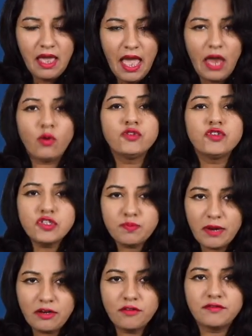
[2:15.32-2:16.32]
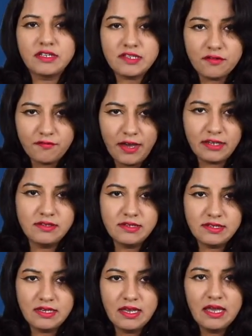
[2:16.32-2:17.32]
and also spread of
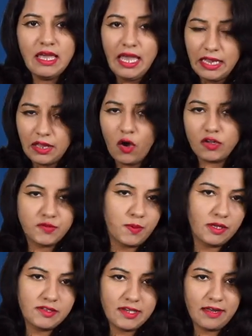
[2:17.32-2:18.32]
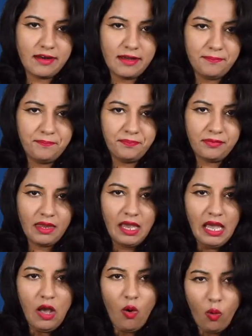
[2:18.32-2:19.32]
disinfectants in the hotspots area.
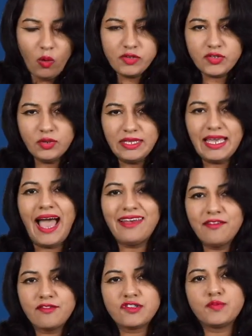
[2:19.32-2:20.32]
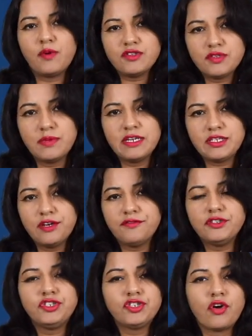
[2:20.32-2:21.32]
Also, the added responsibility of
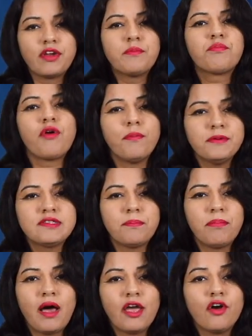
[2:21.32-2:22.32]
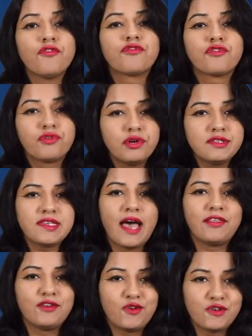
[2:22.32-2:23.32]
ensuring proper supply of goods
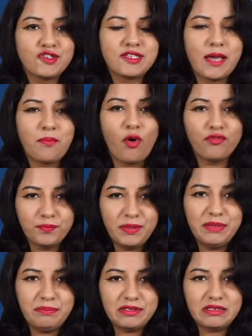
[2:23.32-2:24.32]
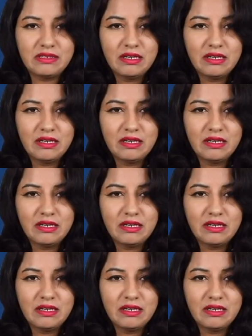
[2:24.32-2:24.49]
at the doorstep of the people